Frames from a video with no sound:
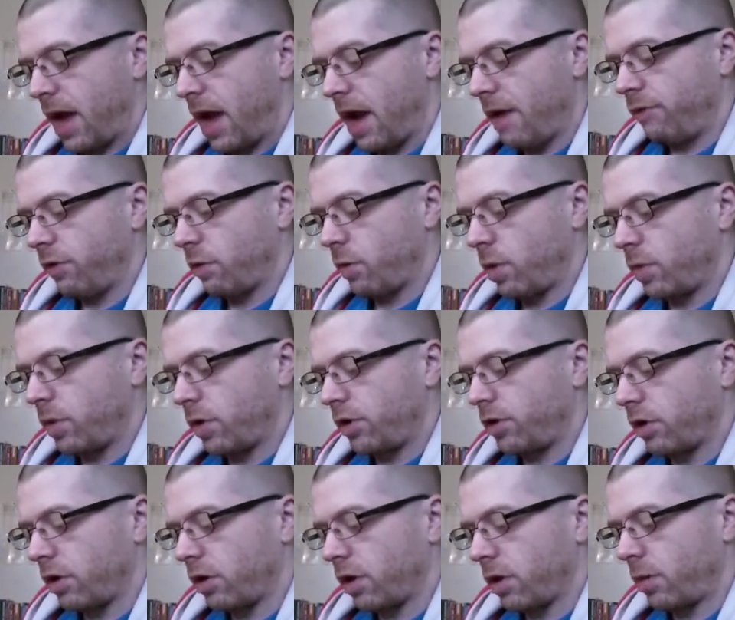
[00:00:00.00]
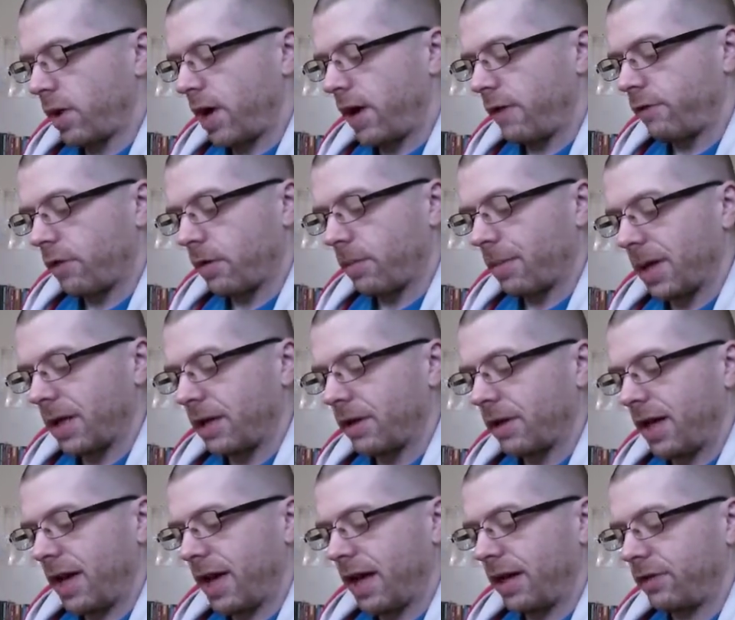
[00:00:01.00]
Everyone would turn away from
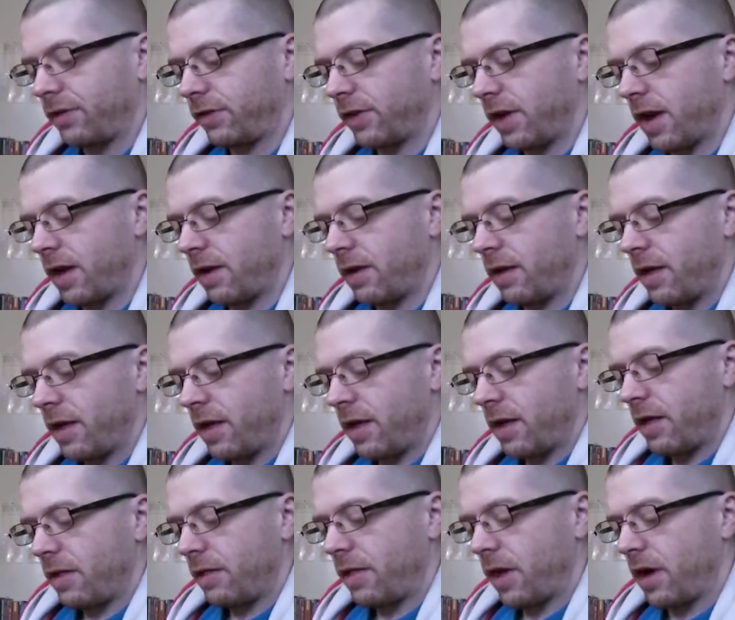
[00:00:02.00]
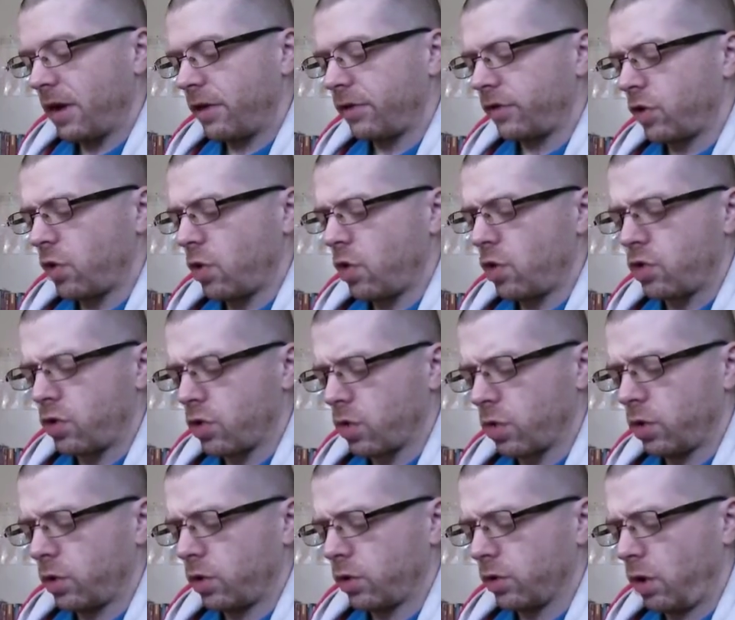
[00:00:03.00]
it and say, That is too
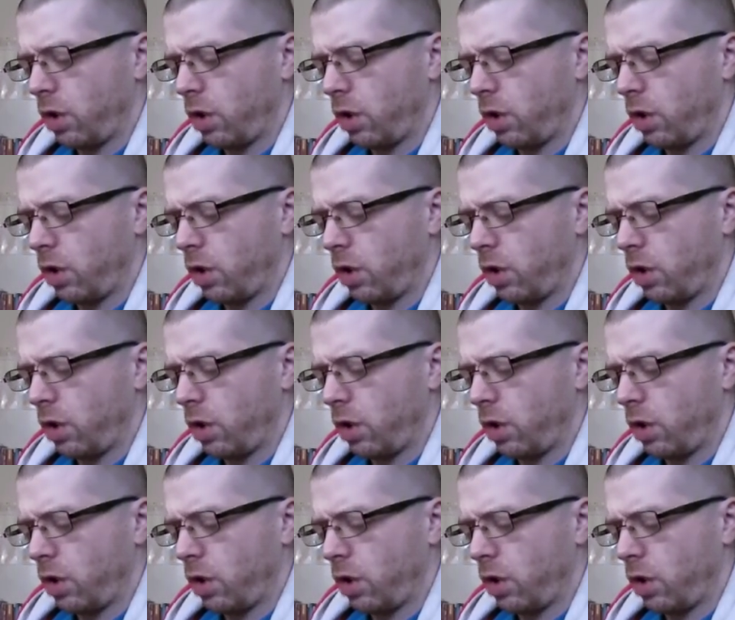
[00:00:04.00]
cruel.